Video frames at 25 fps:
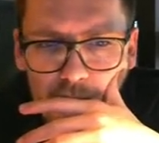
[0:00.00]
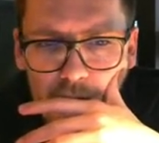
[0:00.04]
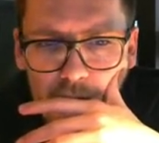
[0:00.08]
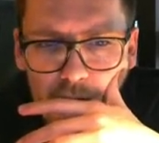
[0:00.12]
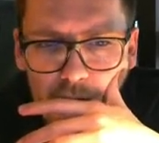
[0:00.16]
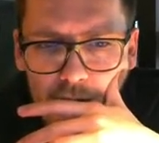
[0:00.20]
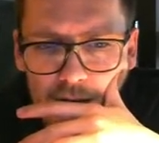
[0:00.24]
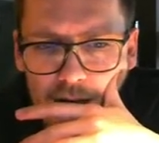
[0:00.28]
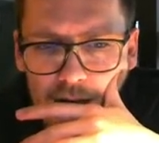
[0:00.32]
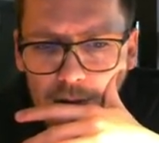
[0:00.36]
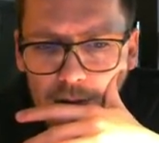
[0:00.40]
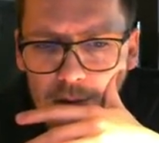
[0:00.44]

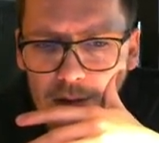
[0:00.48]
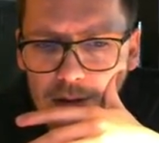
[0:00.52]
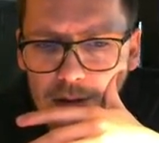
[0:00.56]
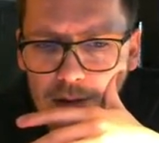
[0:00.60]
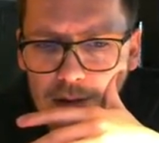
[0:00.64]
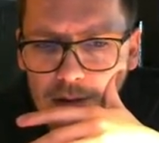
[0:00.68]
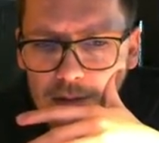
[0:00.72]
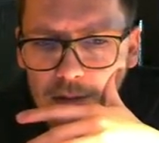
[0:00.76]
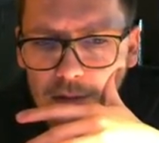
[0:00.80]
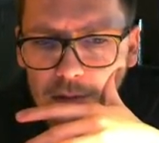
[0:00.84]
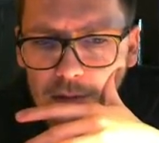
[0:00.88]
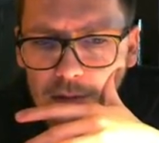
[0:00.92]

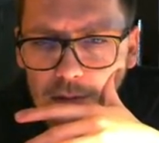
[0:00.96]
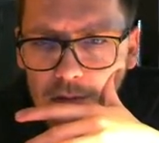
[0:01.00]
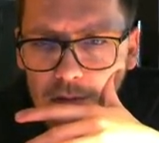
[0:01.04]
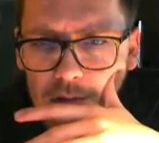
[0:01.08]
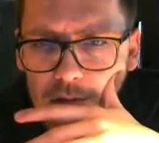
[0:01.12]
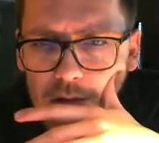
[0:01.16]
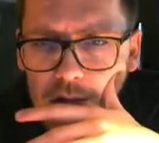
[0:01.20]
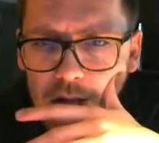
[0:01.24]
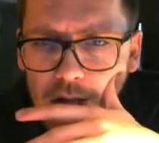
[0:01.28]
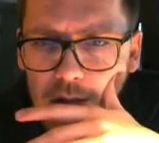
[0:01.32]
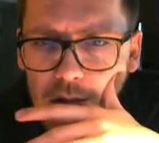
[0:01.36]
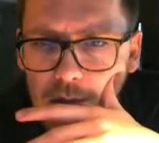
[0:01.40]

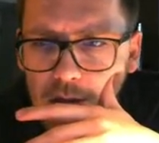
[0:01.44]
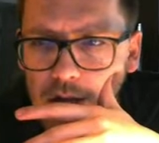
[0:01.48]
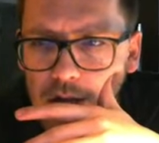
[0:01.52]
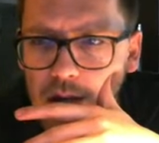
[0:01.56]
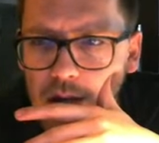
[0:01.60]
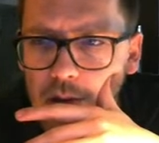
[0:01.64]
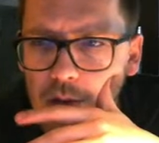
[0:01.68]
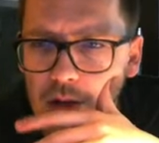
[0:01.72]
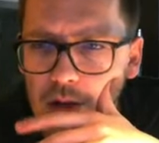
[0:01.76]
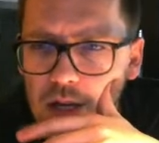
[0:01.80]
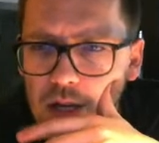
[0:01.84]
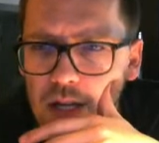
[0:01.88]

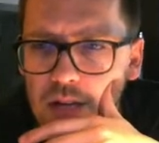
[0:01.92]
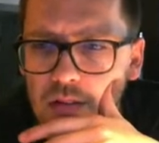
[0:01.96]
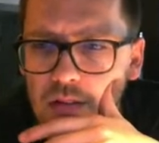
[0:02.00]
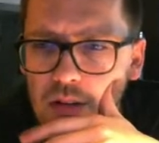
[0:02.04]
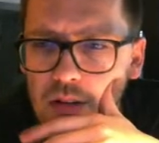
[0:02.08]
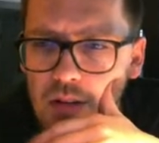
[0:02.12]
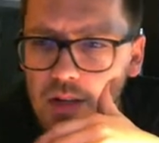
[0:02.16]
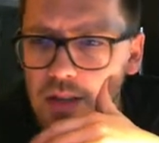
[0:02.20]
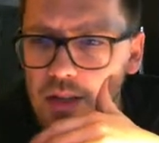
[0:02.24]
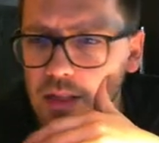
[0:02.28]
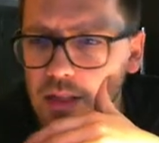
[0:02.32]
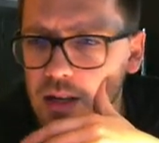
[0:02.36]
Anybody want to have a
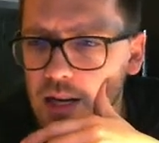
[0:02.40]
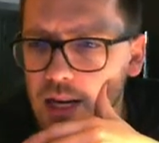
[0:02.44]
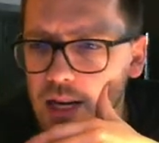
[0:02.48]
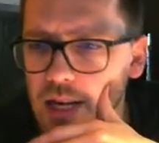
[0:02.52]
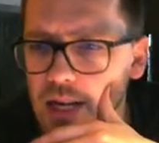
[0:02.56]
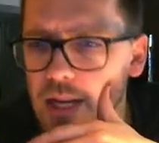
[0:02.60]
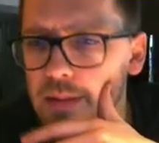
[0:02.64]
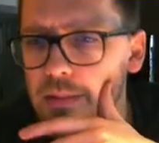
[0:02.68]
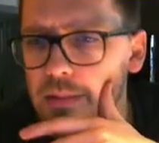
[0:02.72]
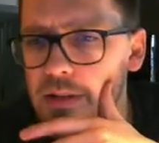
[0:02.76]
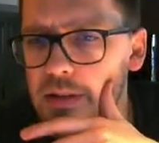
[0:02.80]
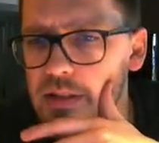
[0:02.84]
look at the
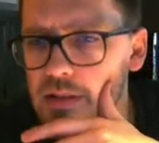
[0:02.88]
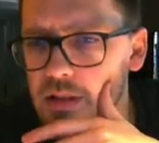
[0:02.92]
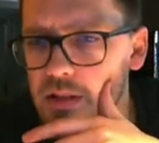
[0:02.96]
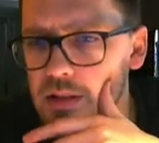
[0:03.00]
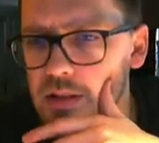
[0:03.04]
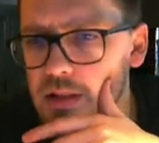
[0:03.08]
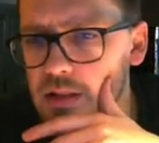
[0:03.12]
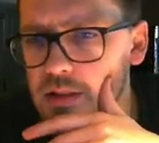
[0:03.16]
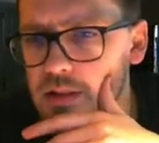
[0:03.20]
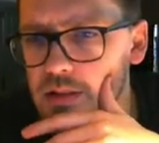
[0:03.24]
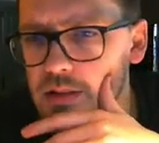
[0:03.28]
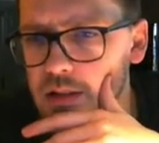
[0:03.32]
cannabis
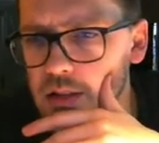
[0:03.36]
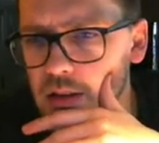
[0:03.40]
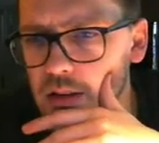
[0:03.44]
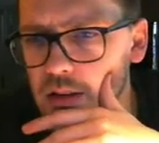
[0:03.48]
statistic?